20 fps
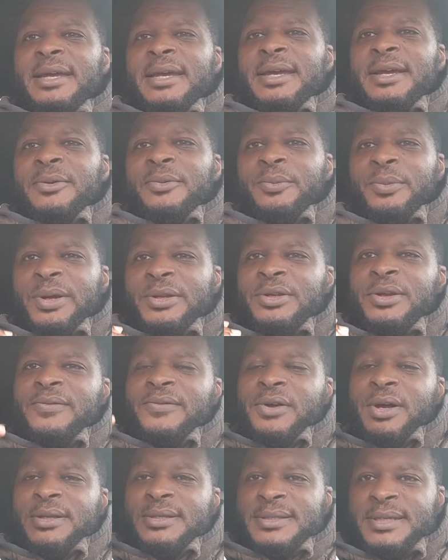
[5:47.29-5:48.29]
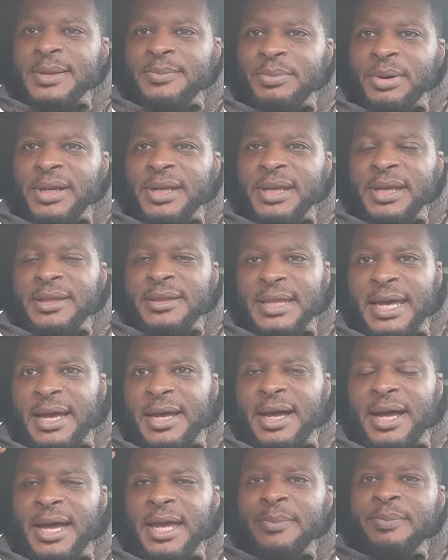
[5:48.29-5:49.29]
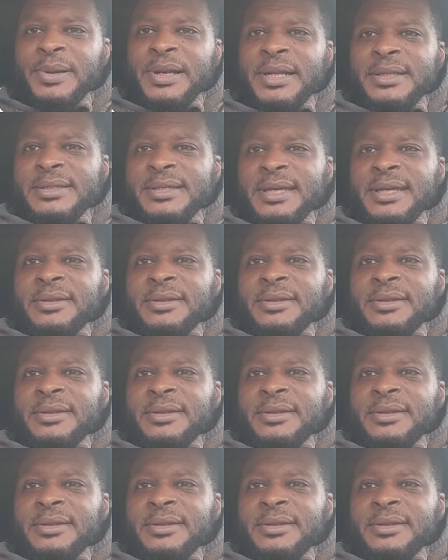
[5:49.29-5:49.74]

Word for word: when you've got somebody at that high ability,